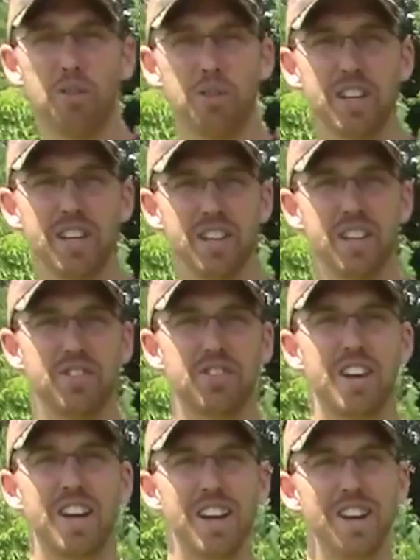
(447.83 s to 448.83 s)
three of these.
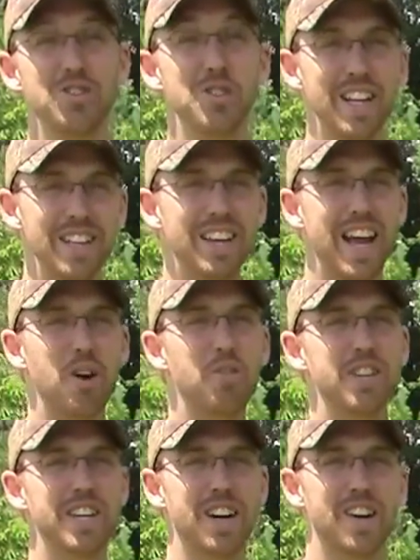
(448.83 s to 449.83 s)
So let's head
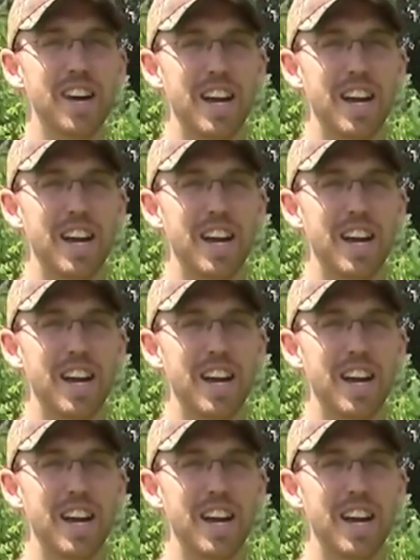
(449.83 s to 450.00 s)
over there